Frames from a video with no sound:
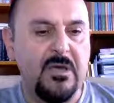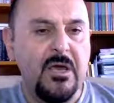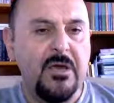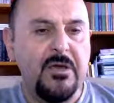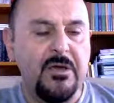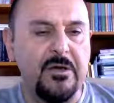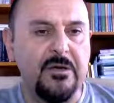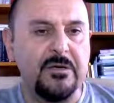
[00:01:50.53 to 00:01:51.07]

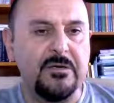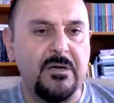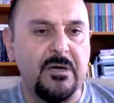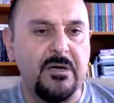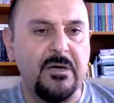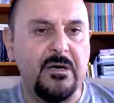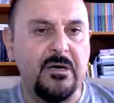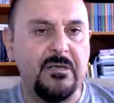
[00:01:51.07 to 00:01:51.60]
Here,
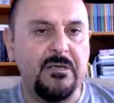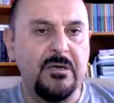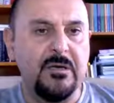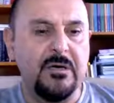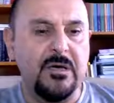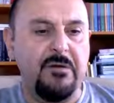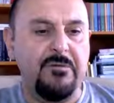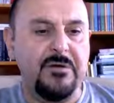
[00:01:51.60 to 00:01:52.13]

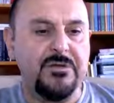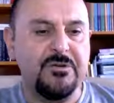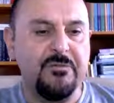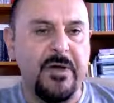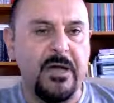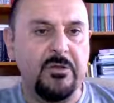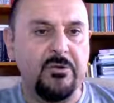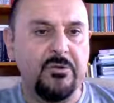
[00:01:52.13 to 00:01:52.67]
the average
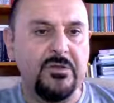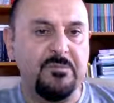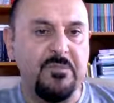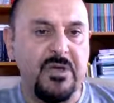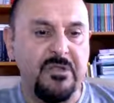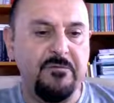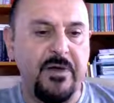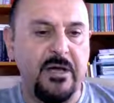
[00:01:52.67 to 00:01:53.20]
value, the
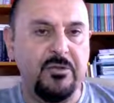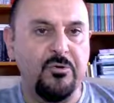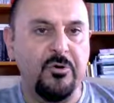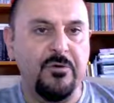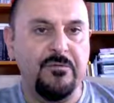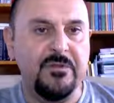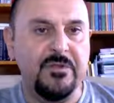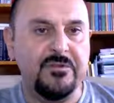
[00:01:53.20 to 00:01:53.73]
mean value
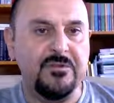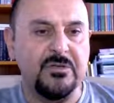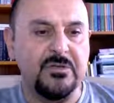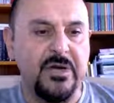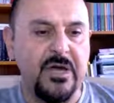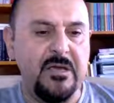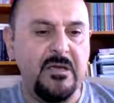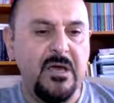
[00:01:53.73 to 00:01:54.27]
of this
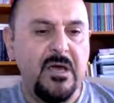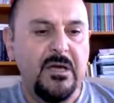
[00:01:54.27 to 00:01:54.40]
array,